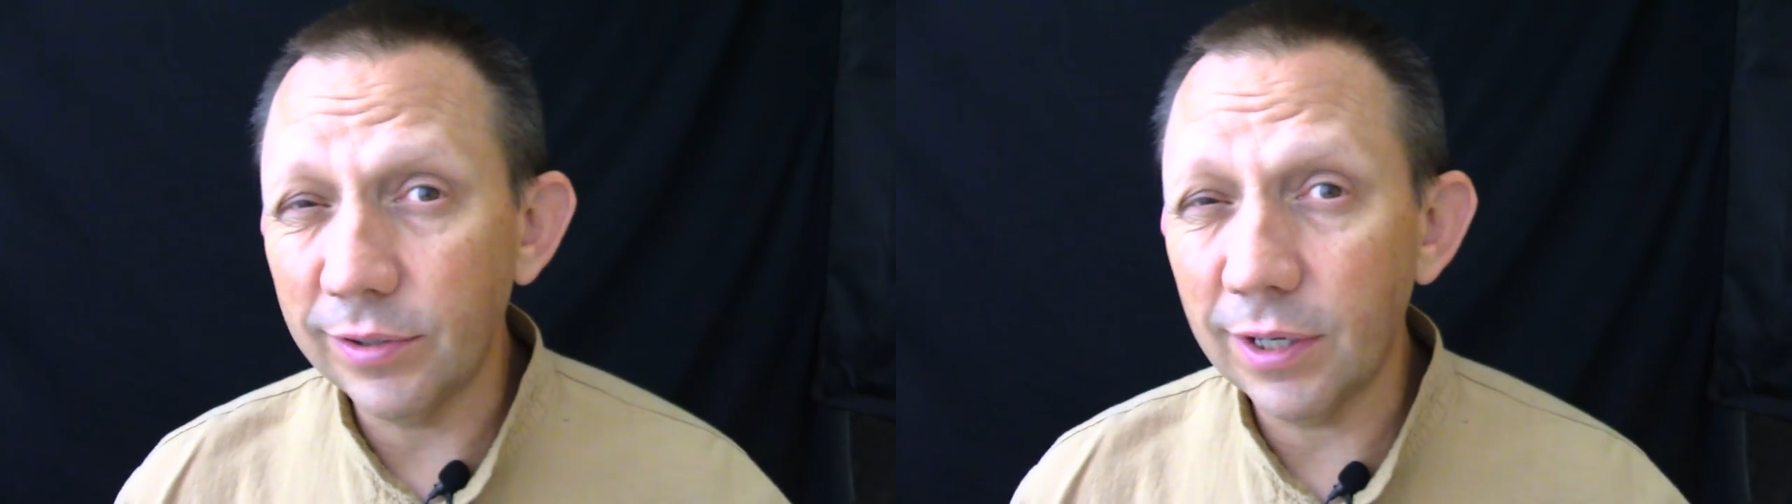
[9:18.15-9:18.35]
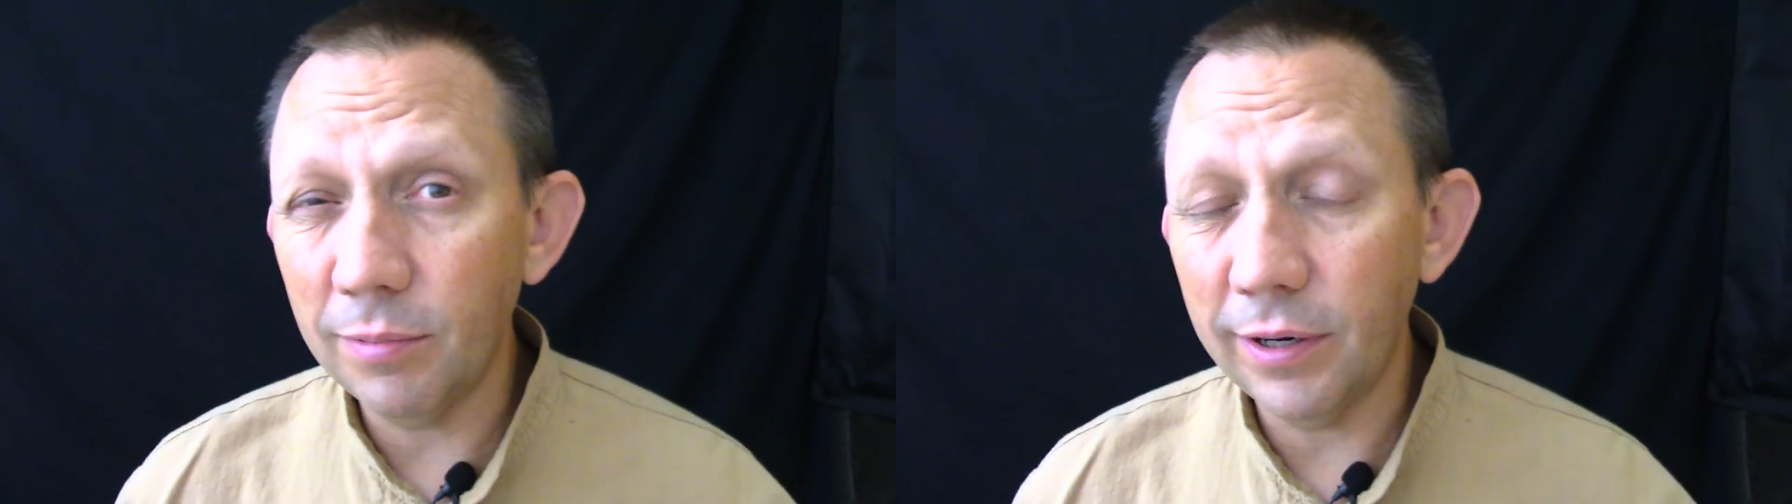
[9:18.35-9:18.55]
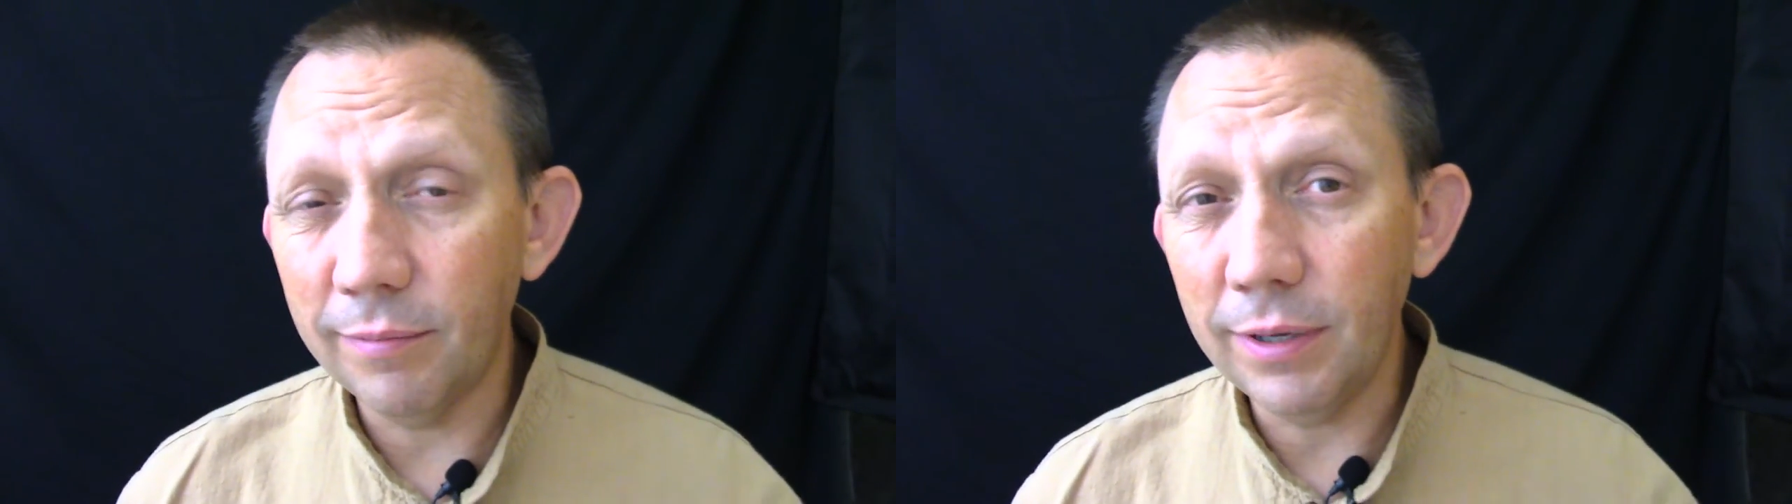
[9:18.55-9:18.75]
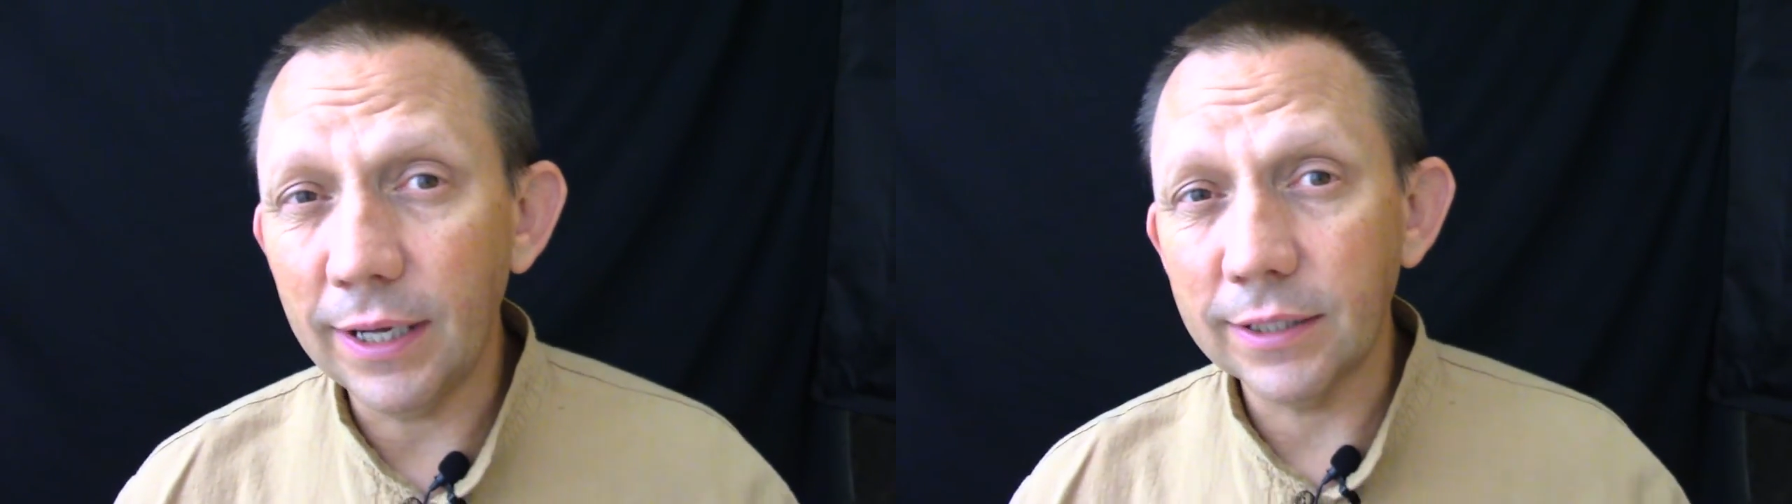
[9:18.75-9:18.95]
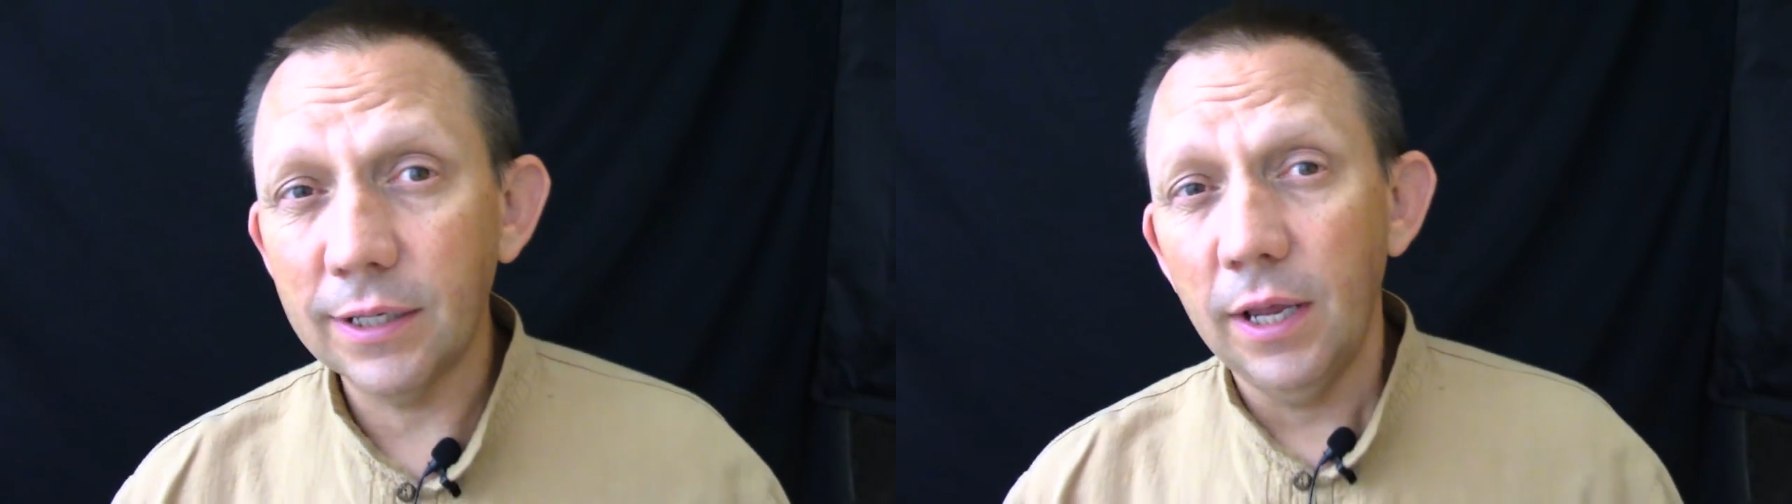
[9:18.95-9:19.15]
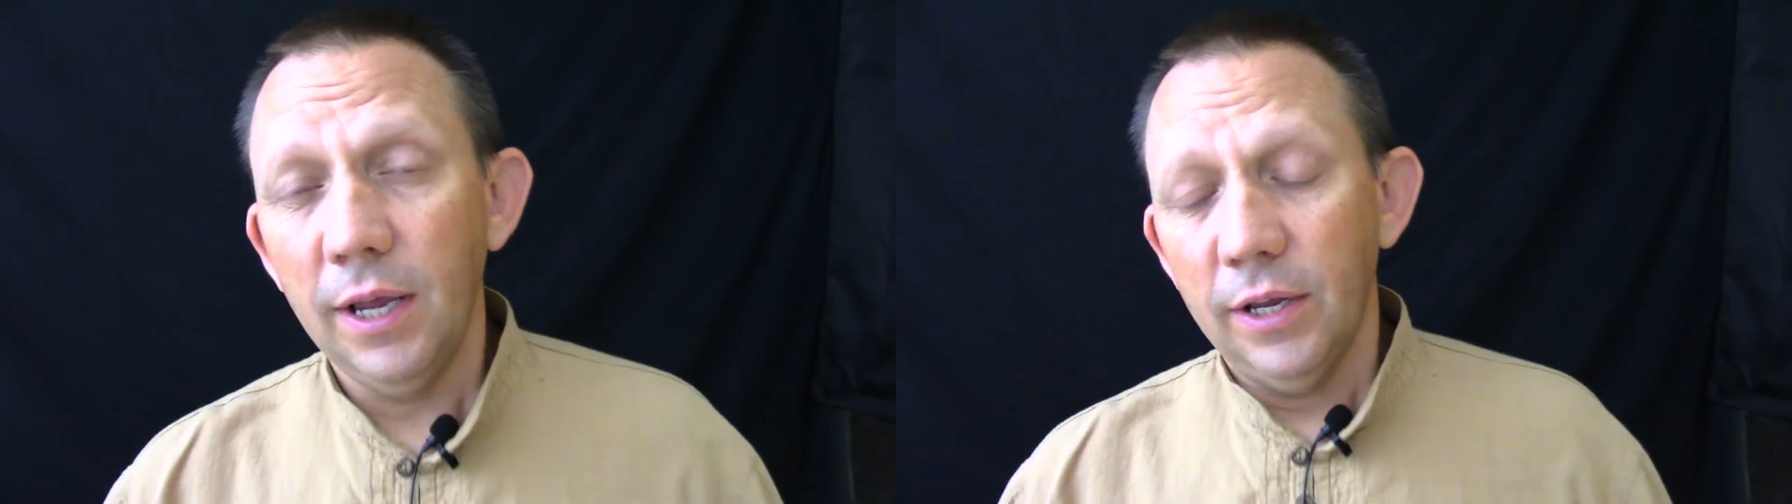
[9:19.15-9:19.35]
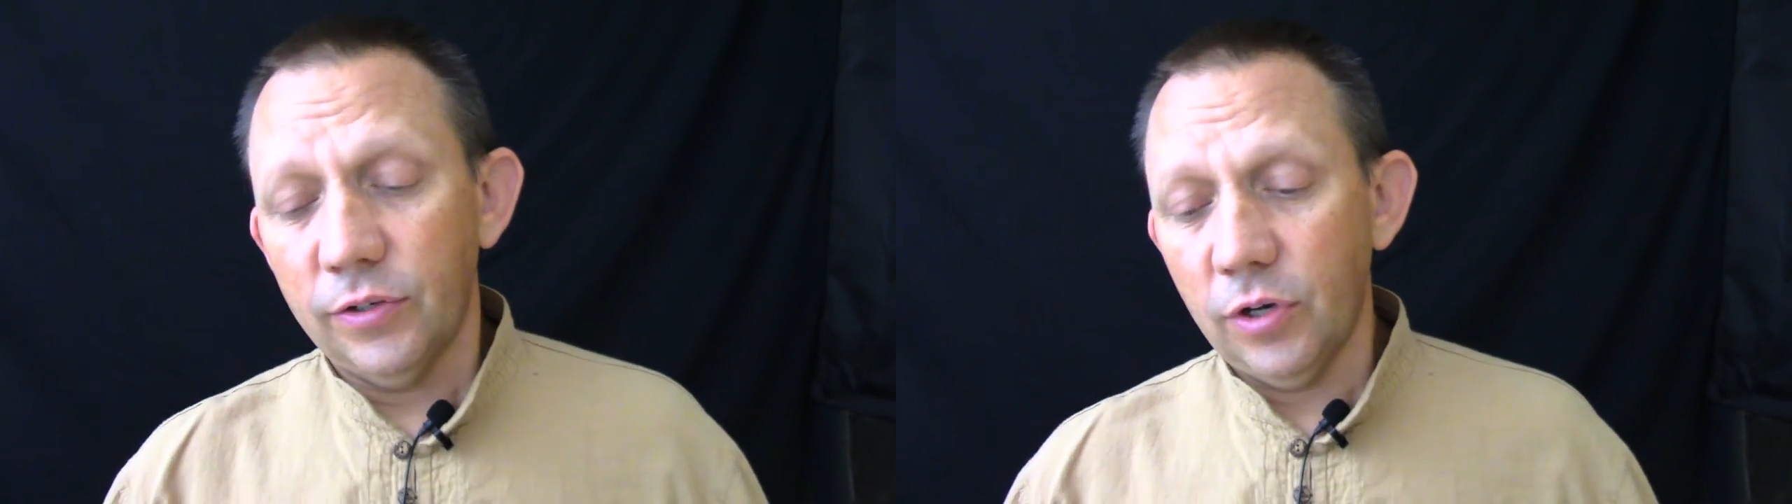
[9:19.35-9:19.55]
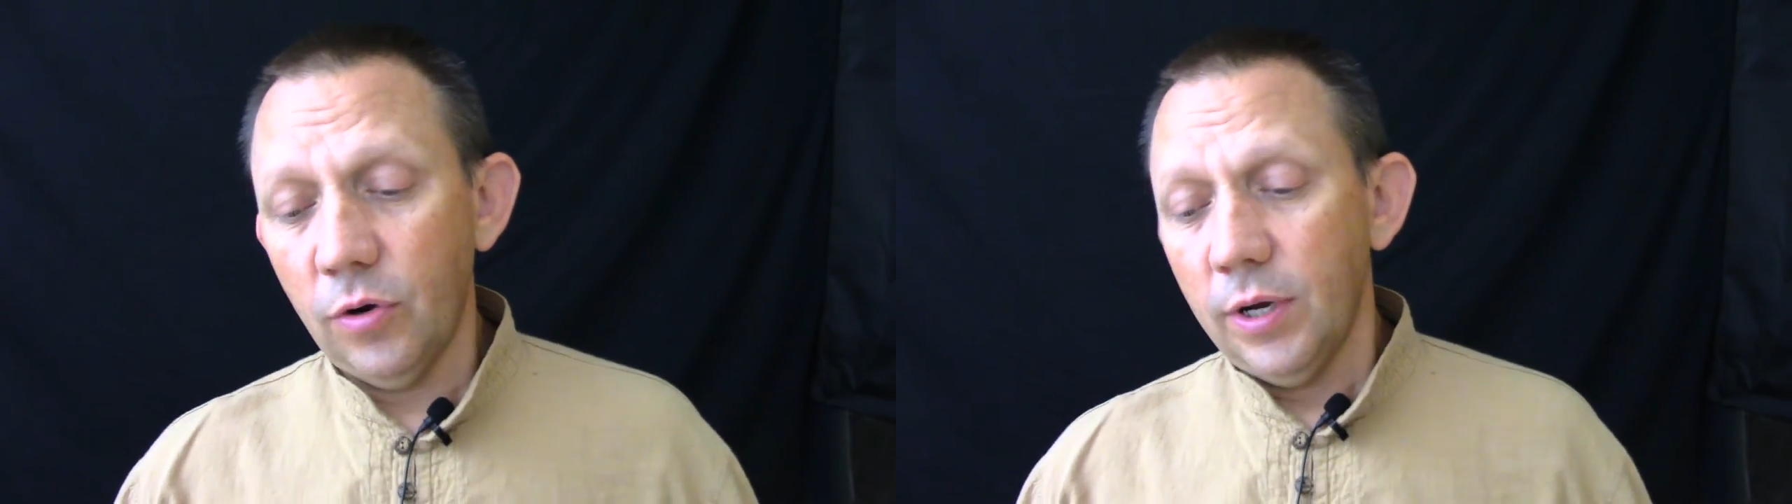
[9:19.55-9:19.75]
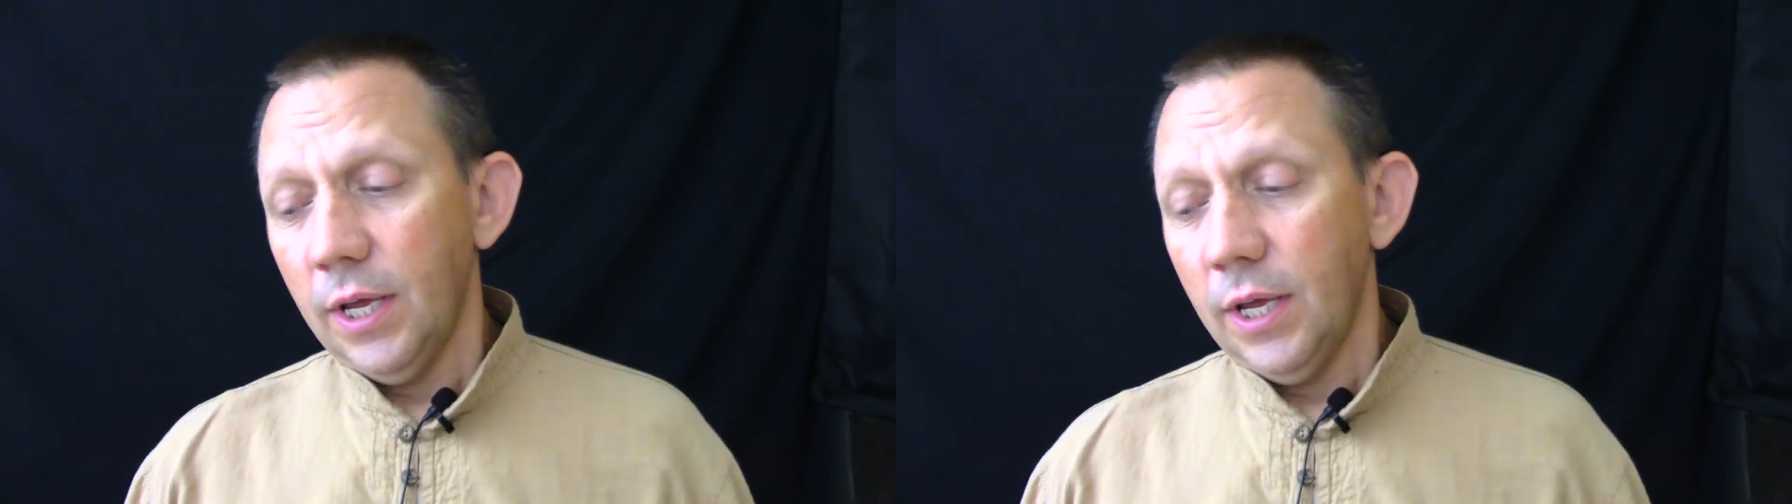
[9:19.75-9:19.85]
It was a couple hundred bucks. So,